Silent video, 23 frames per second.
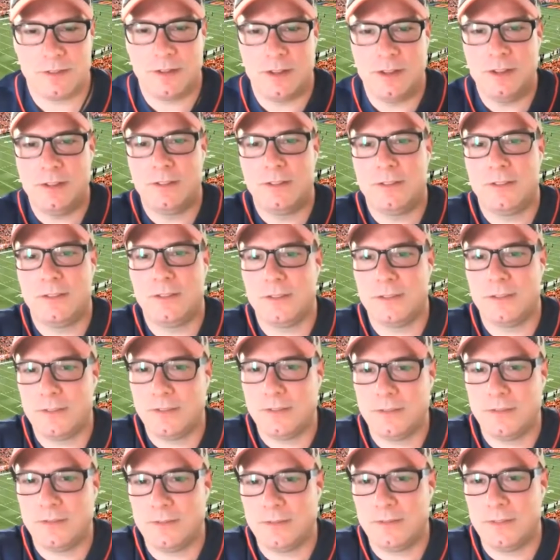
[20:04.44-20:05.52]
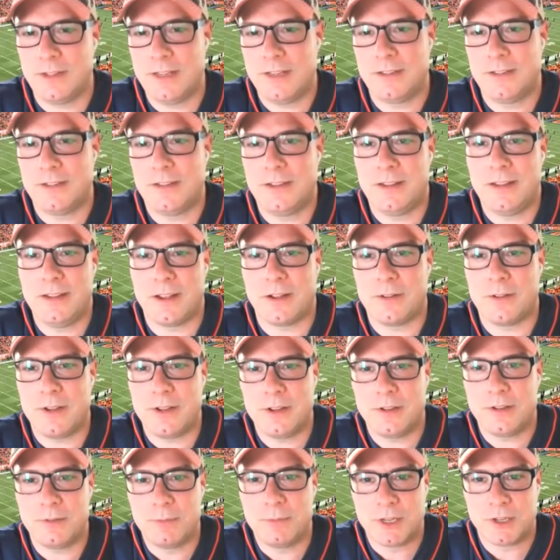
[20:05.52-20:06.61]
He's he's
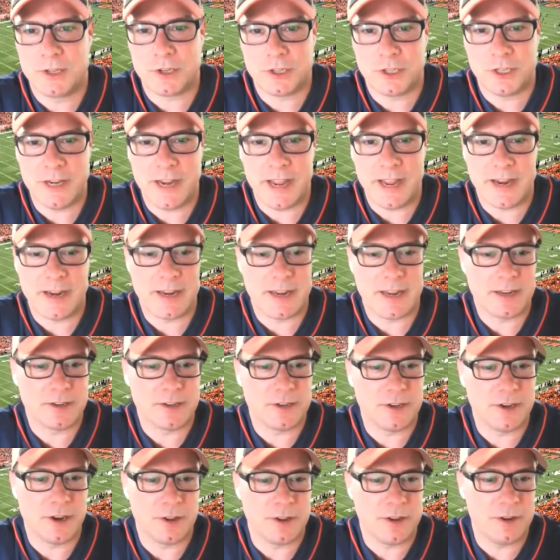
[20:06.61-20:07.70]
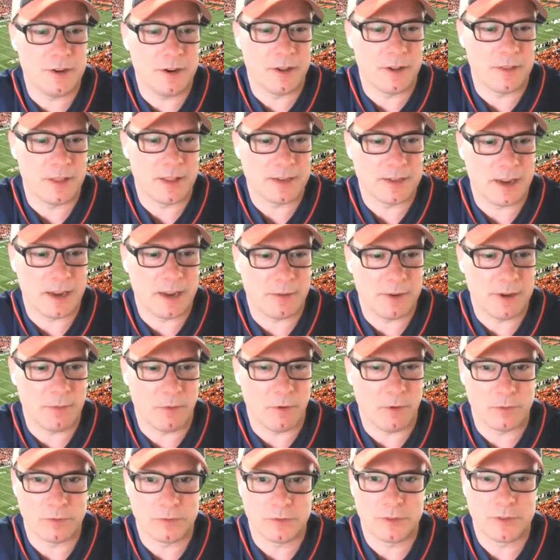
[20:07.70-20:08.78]
Mr. Shenanigans. That's how he rolls.